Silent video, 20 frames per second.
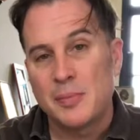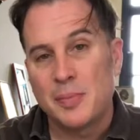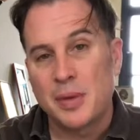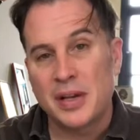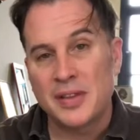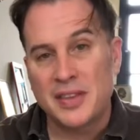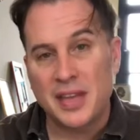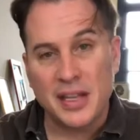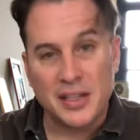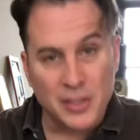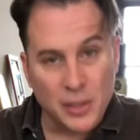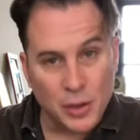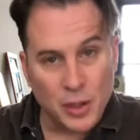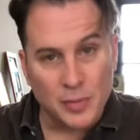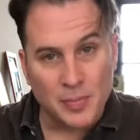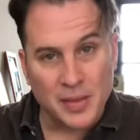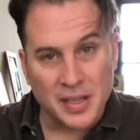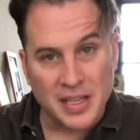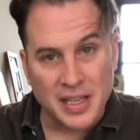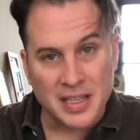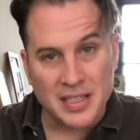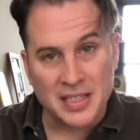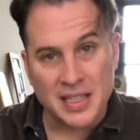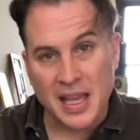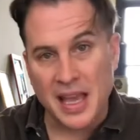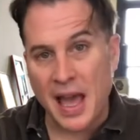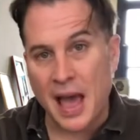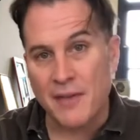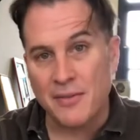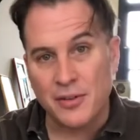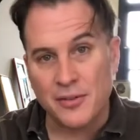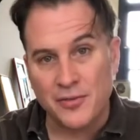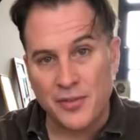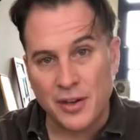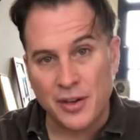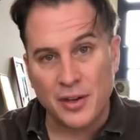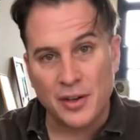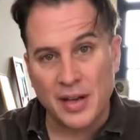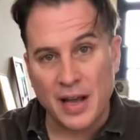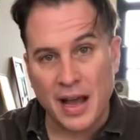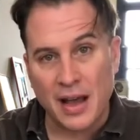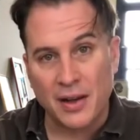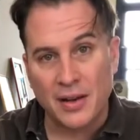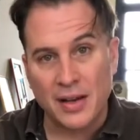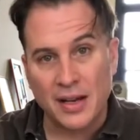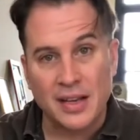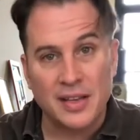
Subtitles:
but they do it because they haven't figured out